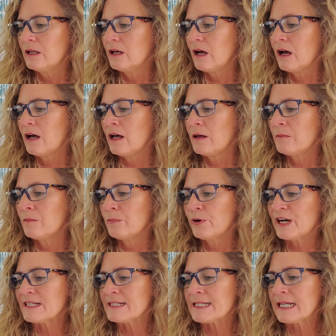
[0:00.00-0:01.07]
um,
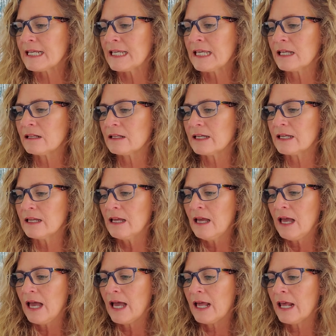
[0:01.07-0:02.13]
President Hinckley,
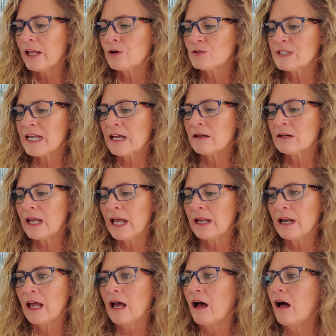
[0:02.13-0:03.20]
and I go down
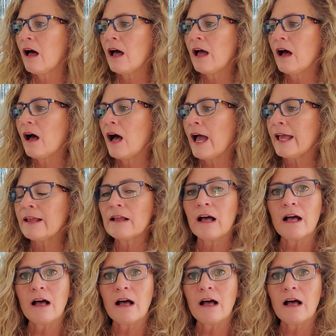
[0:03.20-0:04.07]
and I, I